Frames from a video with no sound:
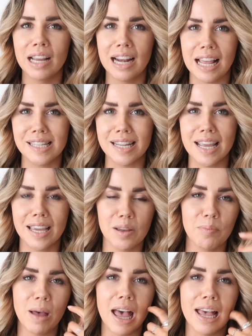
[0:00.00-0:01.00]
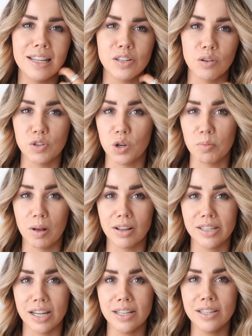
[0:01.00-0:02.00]
classic pairs of Doc
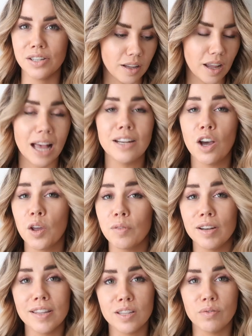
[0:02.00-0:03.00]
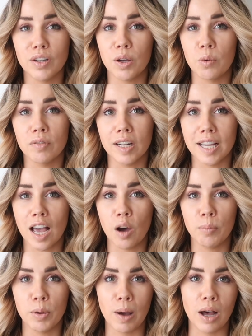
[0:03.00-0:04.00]
Martens and hopefully this video will really
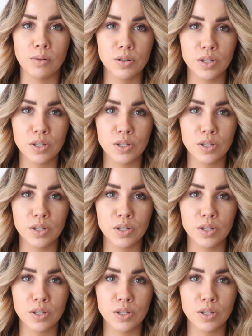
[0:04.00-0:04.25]
help you out.